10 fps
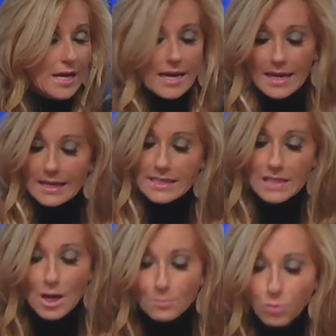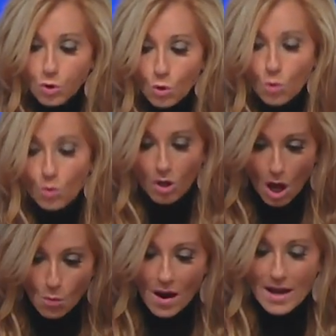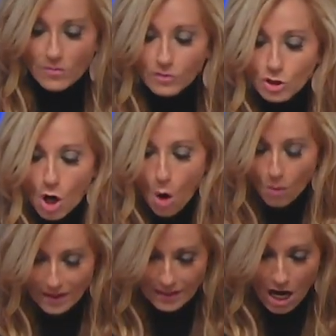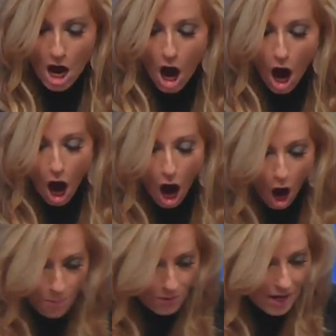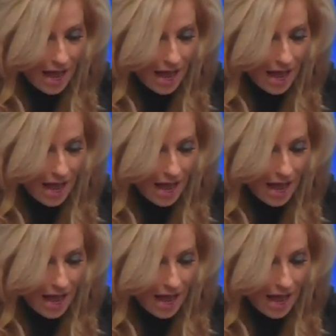It is a plural, a way of going up.